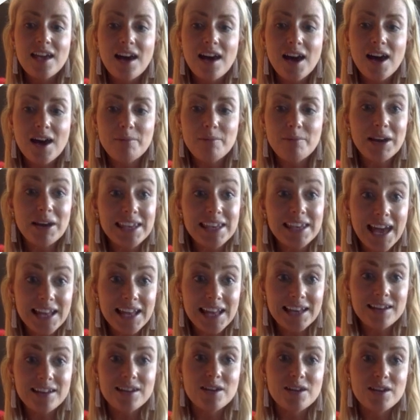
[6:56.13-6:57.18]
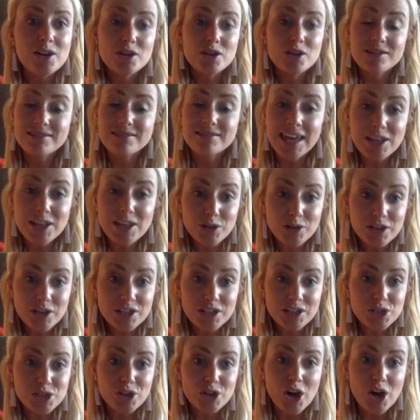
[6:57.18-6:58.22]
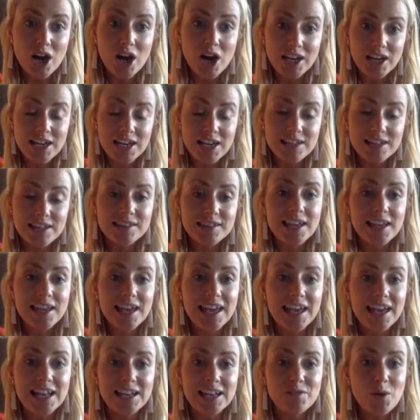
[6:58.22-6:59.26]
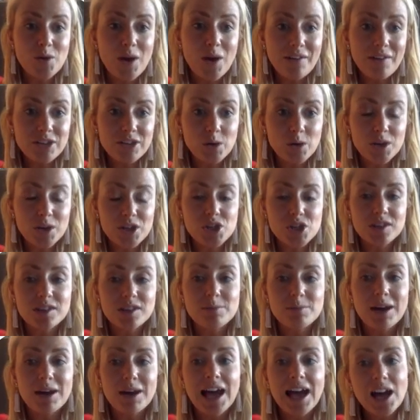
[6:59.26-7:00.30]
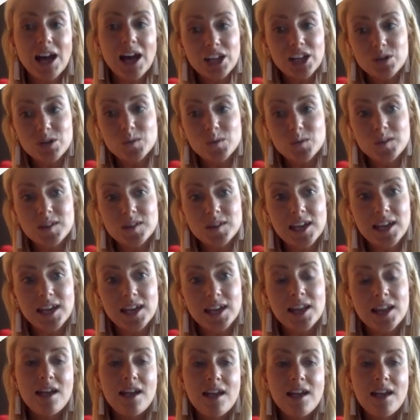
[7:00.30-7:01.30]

Again, tailor it to your audience. And if you have any questions about how to use it,